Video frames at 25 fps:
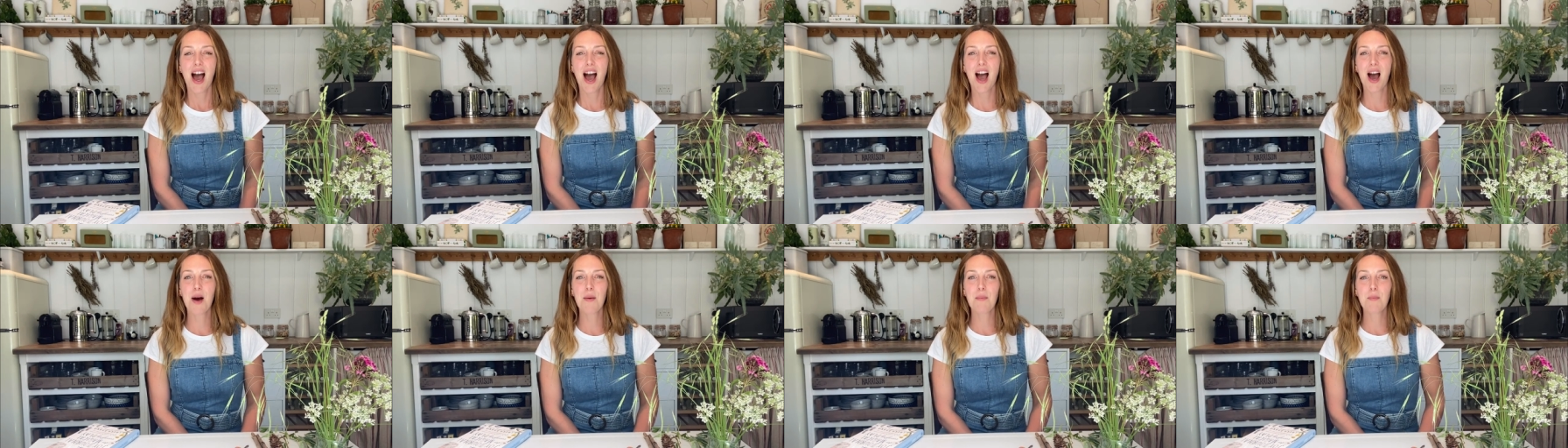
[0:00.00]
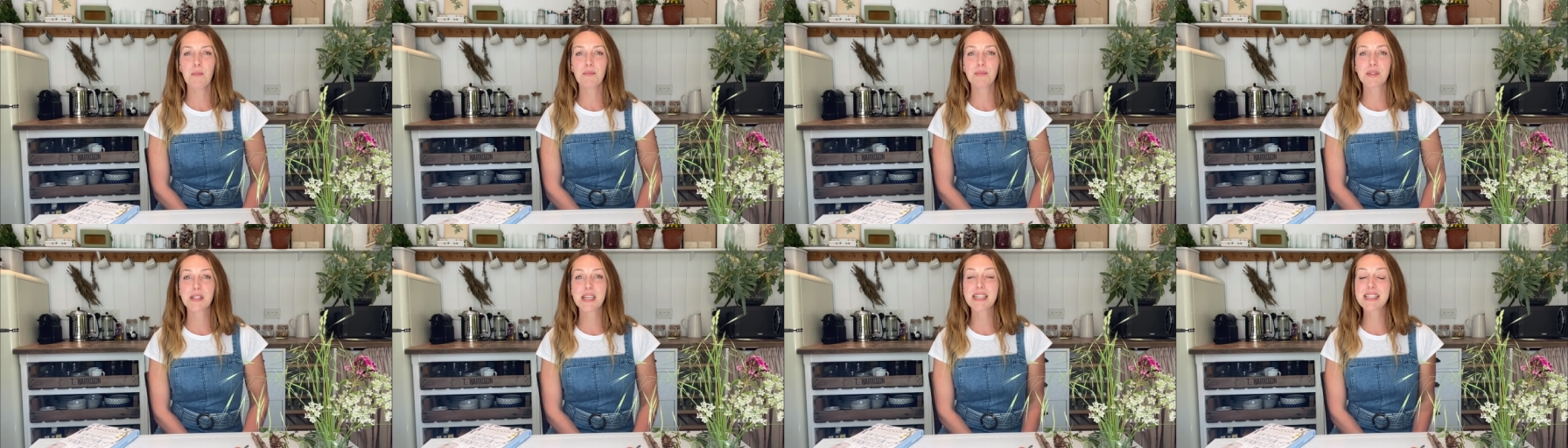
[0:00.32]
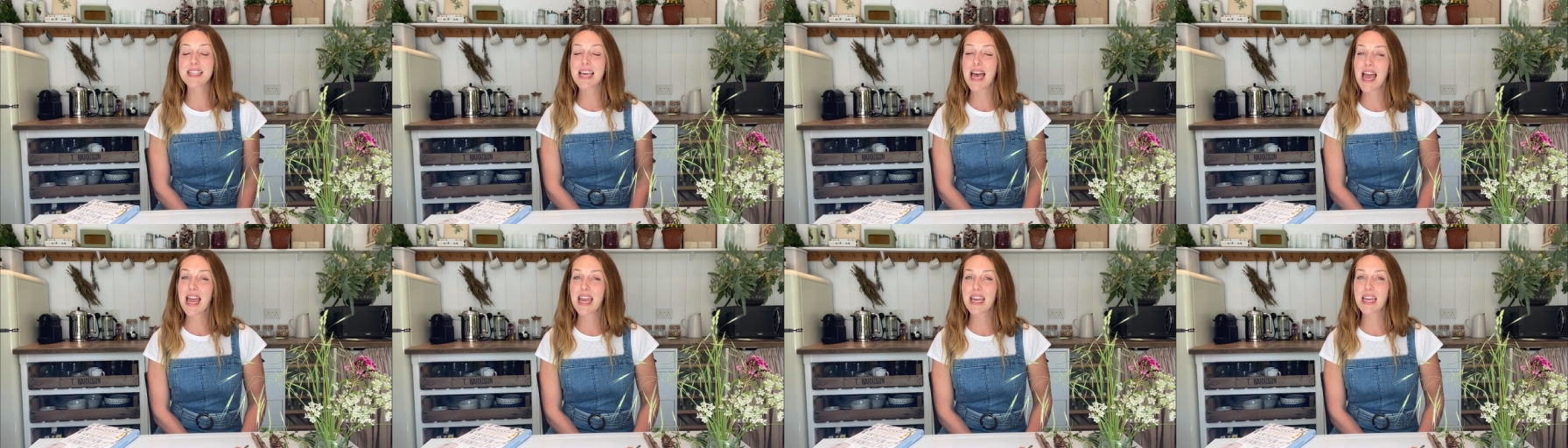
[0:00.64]
Um,
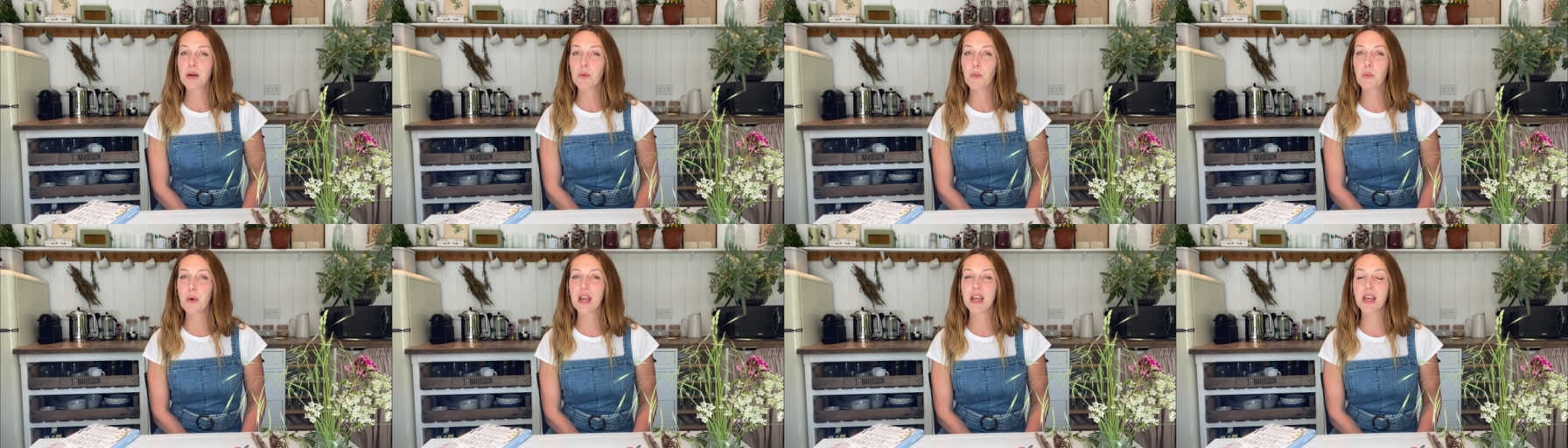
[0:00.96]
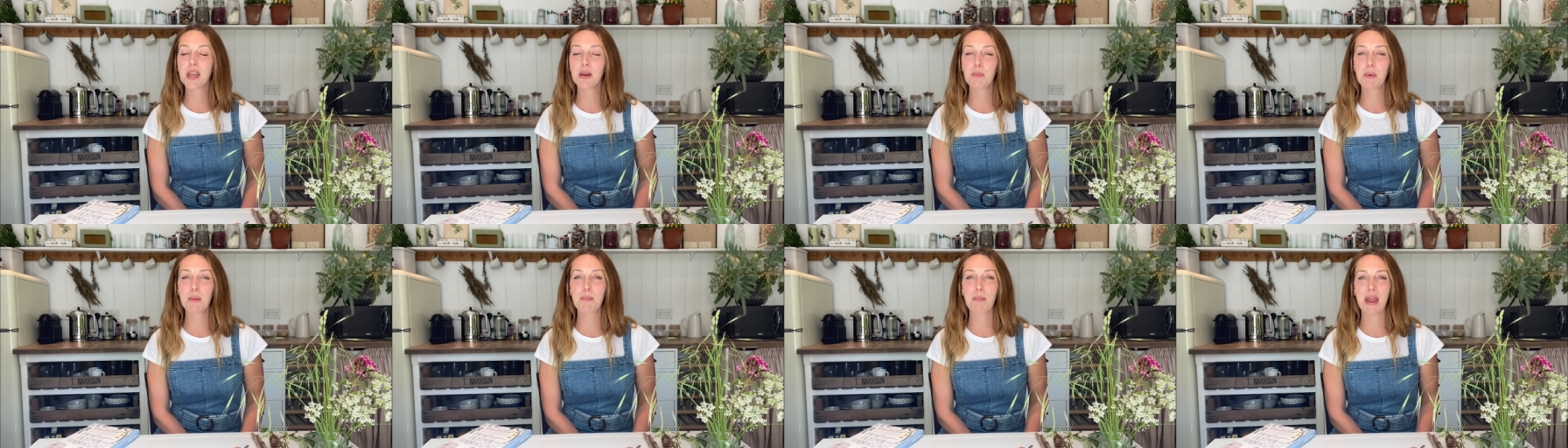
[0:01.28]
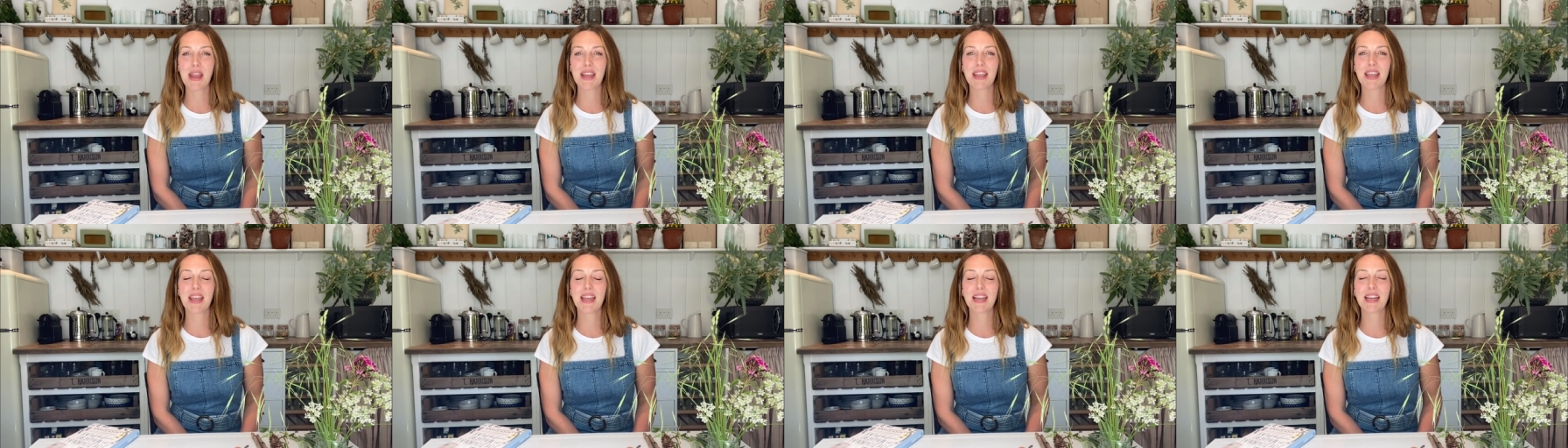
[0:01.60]
today, we're going to be
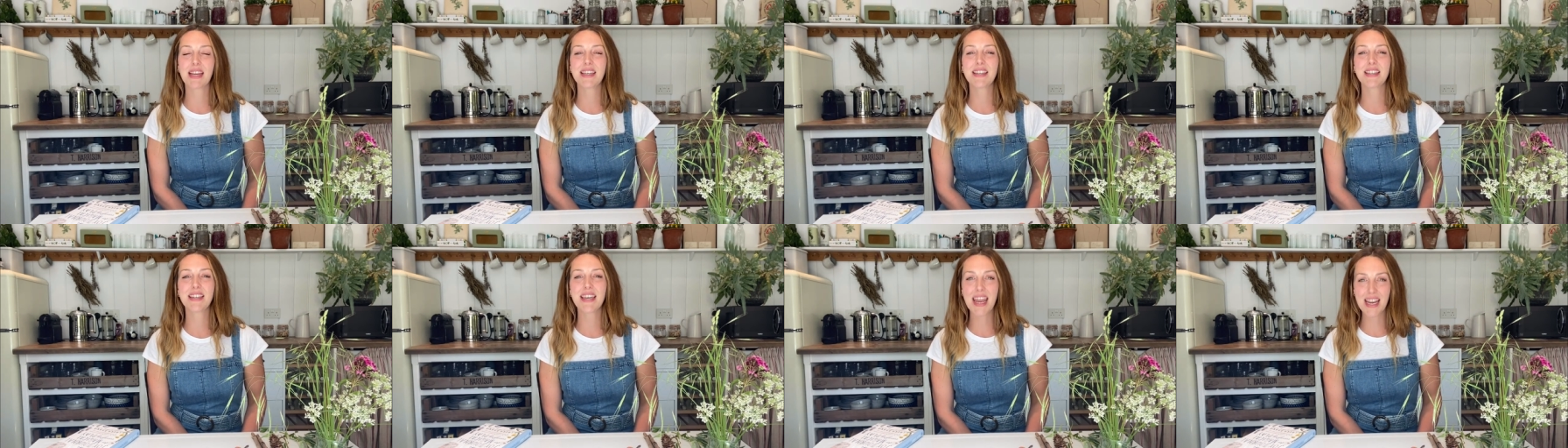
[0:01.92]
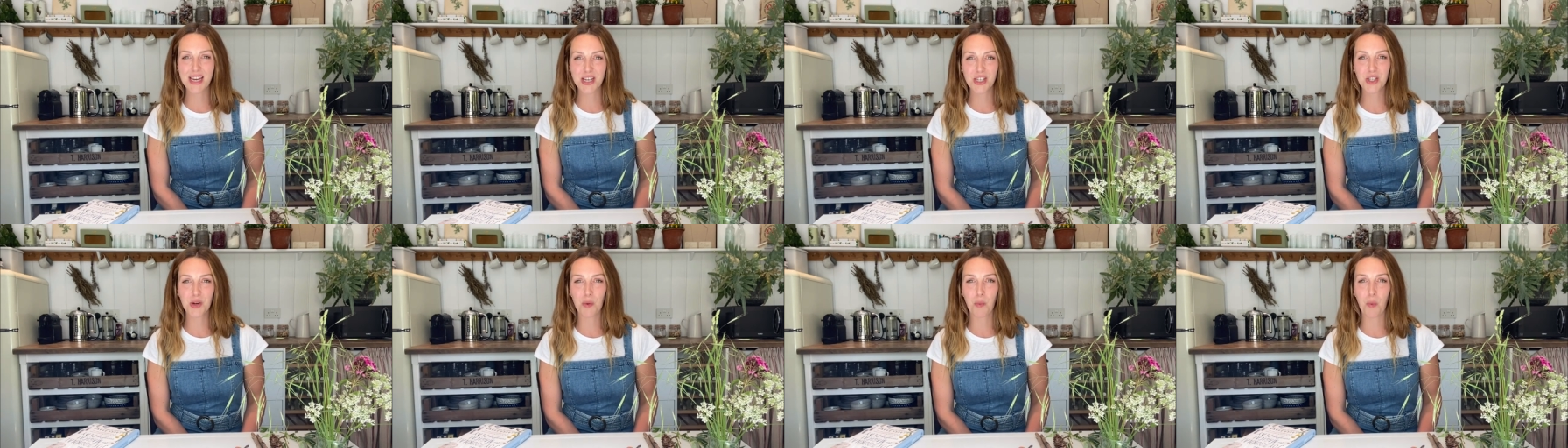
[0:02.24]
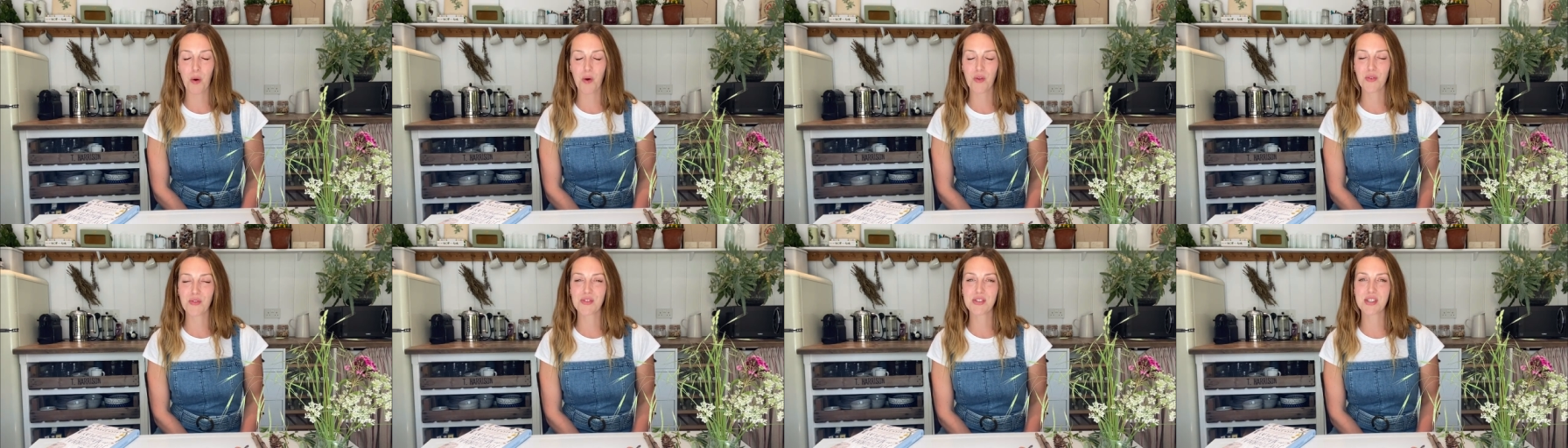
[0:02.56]
making nature
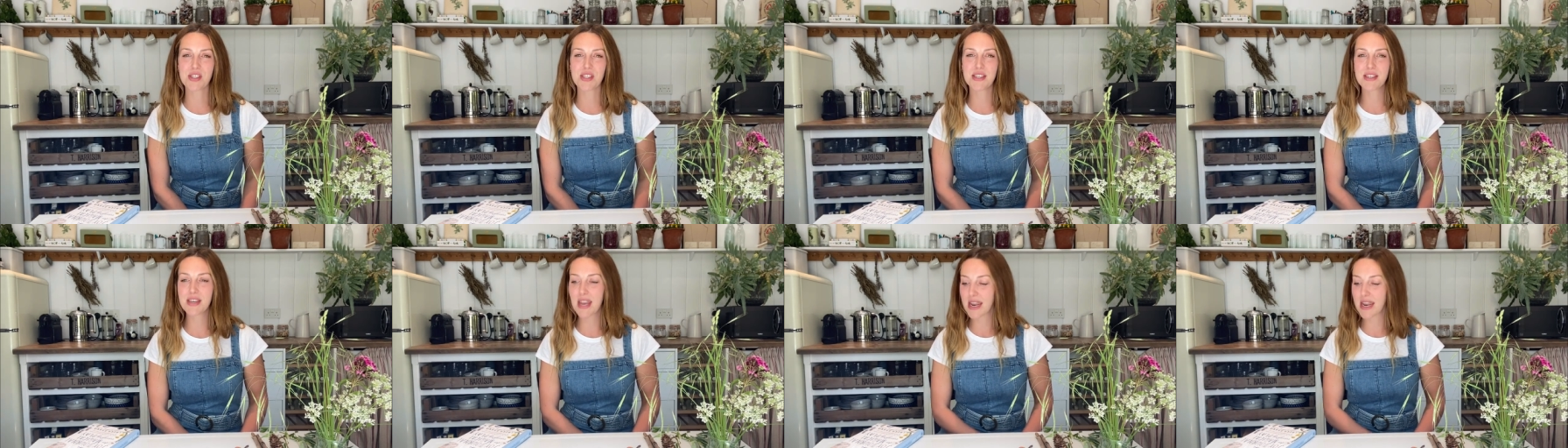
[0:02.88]
wands.